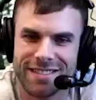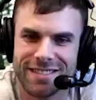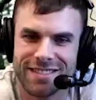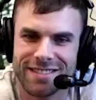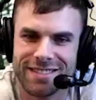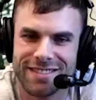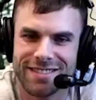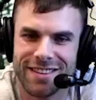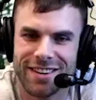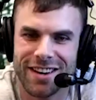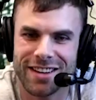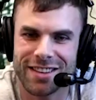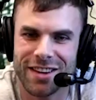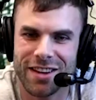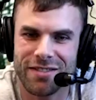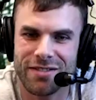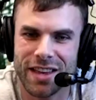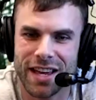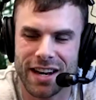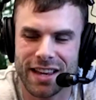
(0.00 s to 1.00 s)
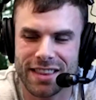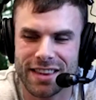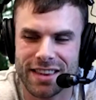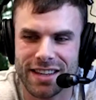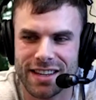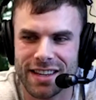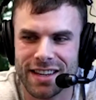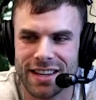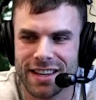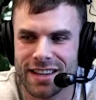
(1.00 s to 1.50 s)
No, I love that. I
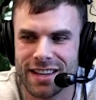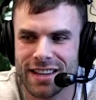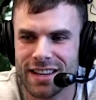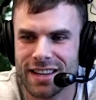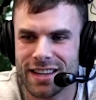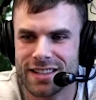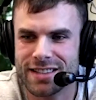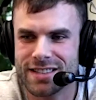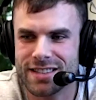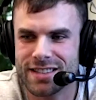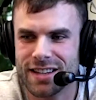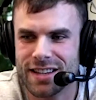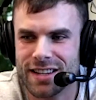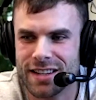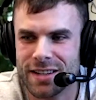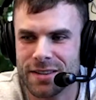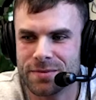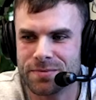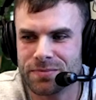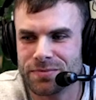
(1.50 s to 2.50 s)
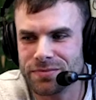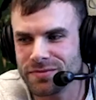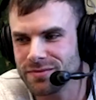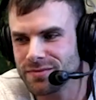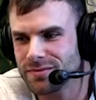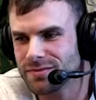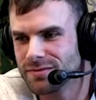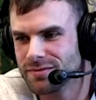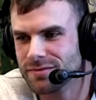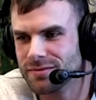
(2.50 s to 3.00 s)
think it's
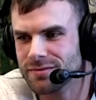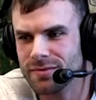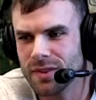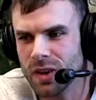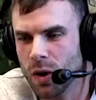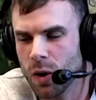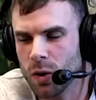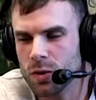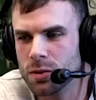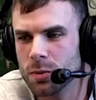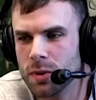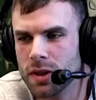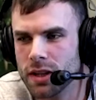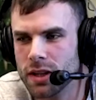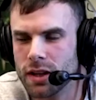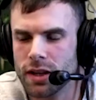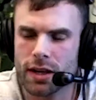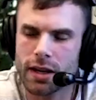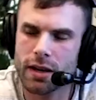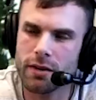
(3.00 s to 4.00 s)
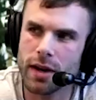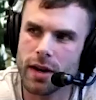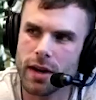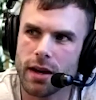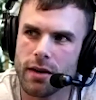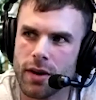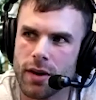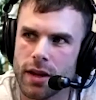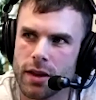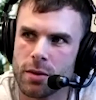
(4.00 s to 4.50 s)
ultimately, like, if
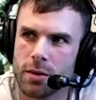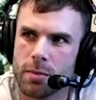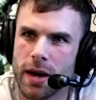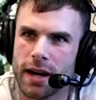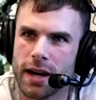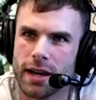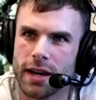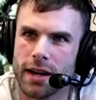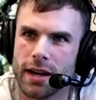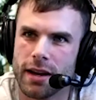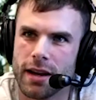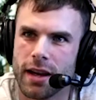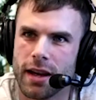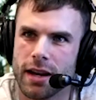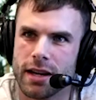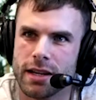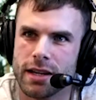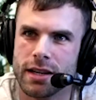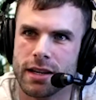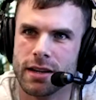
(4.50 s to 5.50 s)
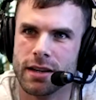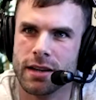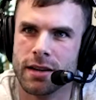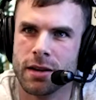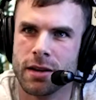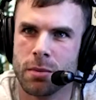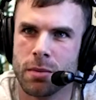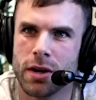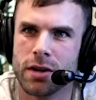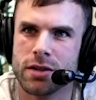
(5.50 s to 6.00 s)
I look back at any
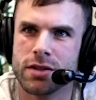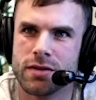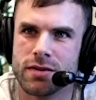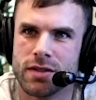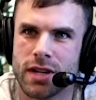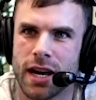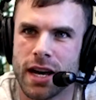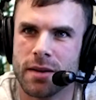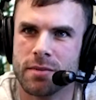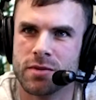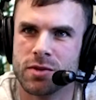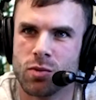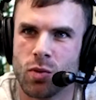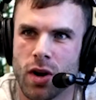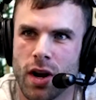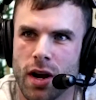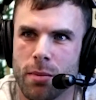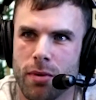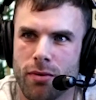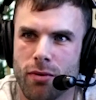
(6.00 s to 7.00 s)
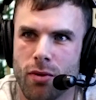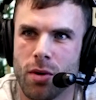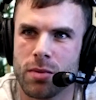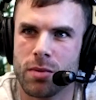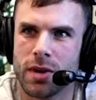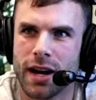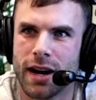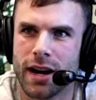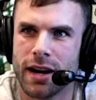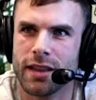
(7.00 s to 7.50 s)
periods of times where I performed
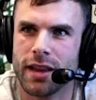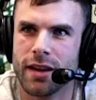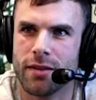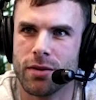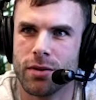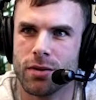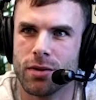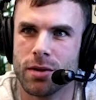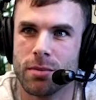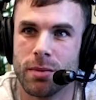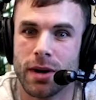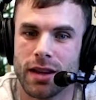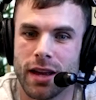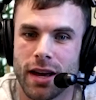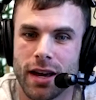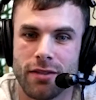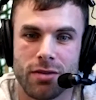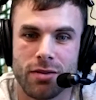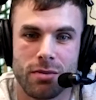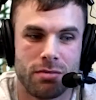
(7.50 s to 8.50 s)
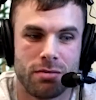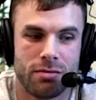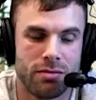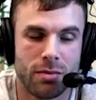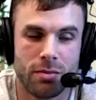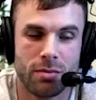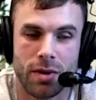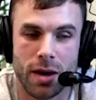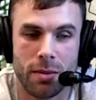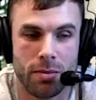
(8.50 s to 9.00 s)
at a high level in my life and in
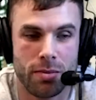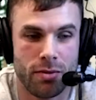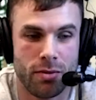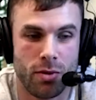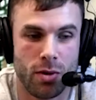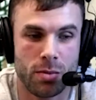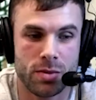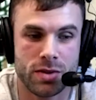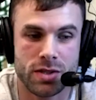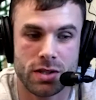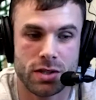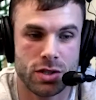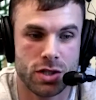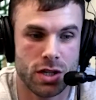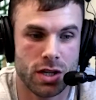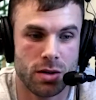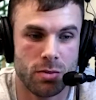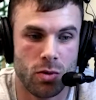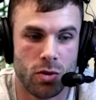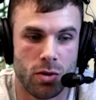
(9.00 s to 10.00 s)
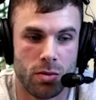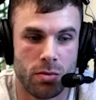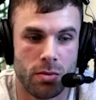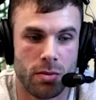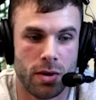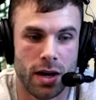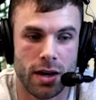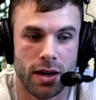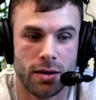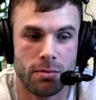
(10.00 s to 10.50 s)
my performance in the gym or
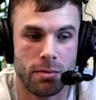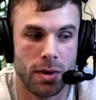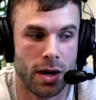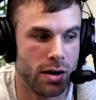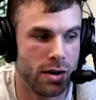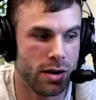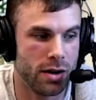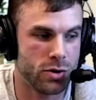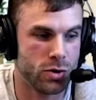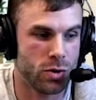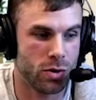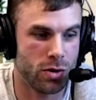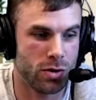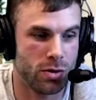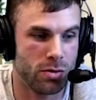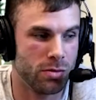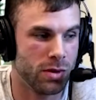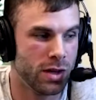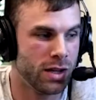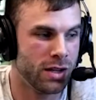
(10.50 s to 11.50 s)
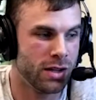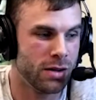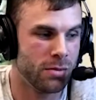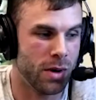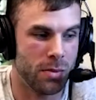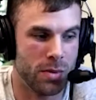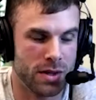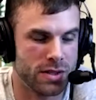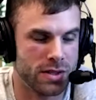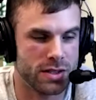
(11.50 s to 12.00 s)
my marriage or my
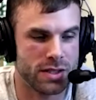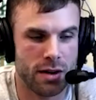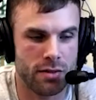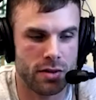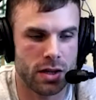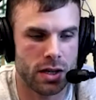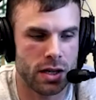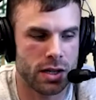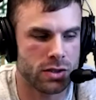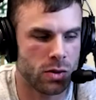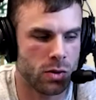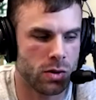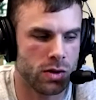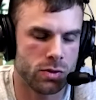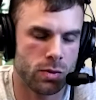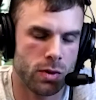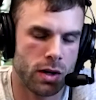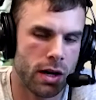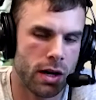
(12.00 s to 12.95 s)
business, everything, it's always when I